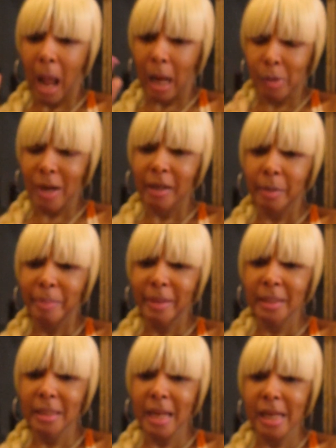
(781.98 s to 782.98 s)
I go down to
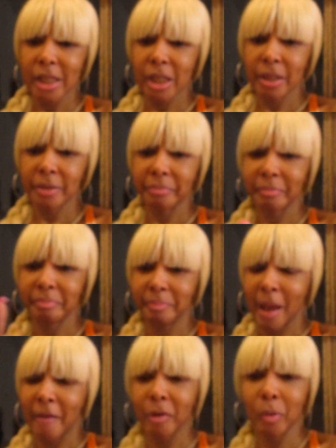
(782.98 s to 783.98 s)
Penn Station.
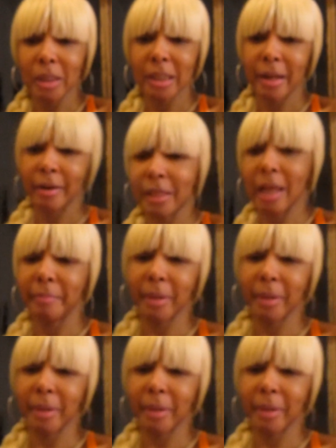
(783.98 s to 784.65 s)
Everyone stares at